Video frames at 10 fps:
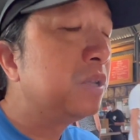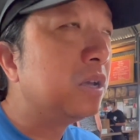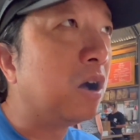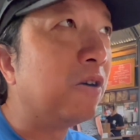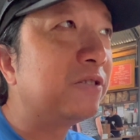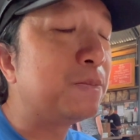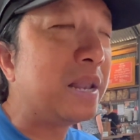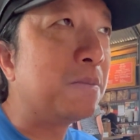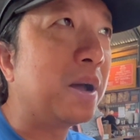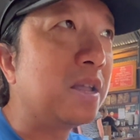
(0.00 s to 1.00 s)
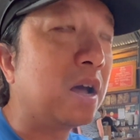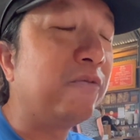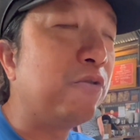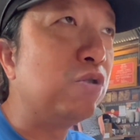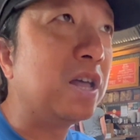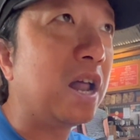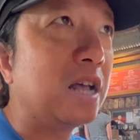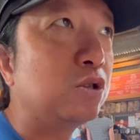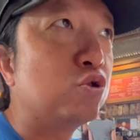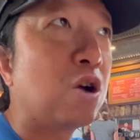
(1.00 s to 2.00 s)
of spending money on food that has
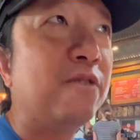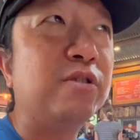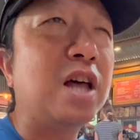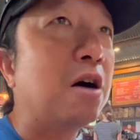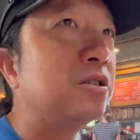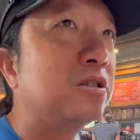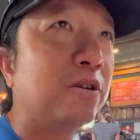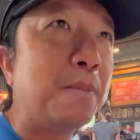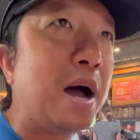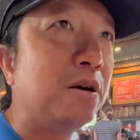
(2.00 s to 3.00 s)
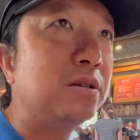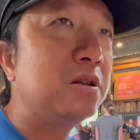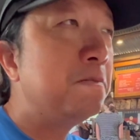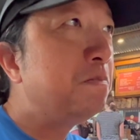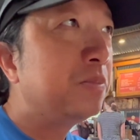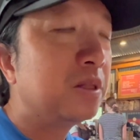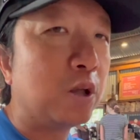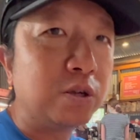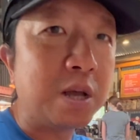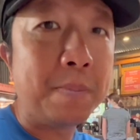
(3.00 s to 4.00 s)
to travel thousands of miles.
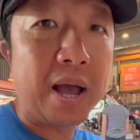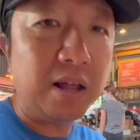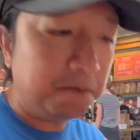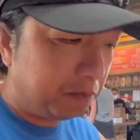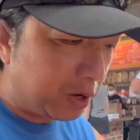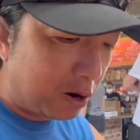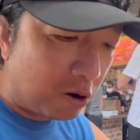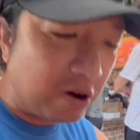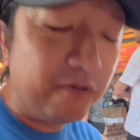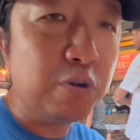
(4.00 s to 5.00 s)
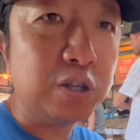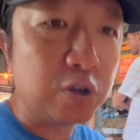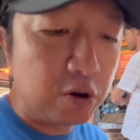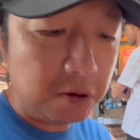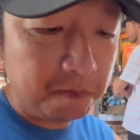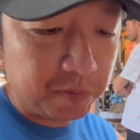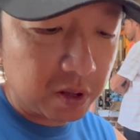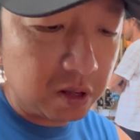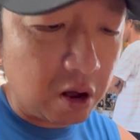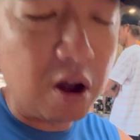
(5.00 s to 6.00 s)
Those are bad. Local food is good.
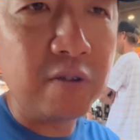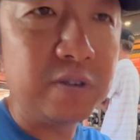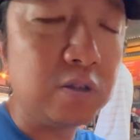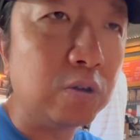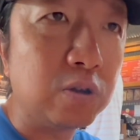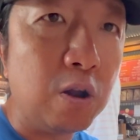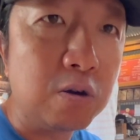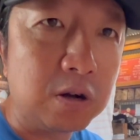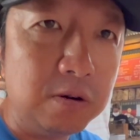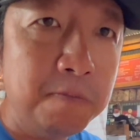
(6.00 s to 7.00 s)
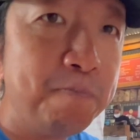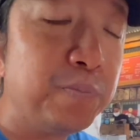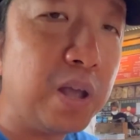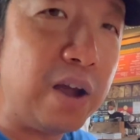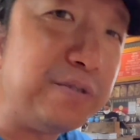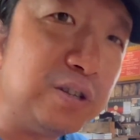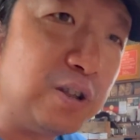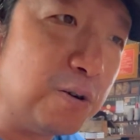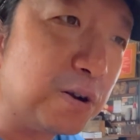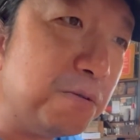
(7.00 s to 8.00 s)
The olive is also local. Everything's
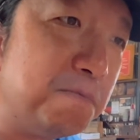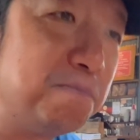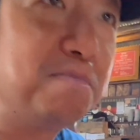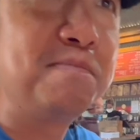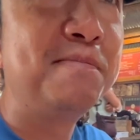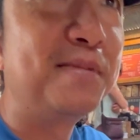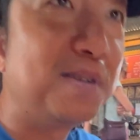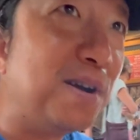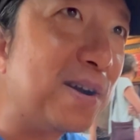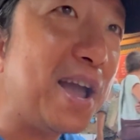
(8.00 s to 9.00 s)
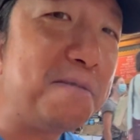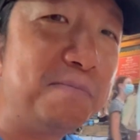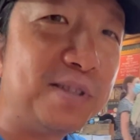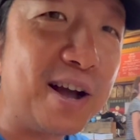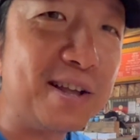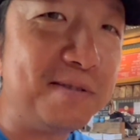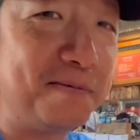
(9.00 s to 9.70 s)
local. Okay, tuck in.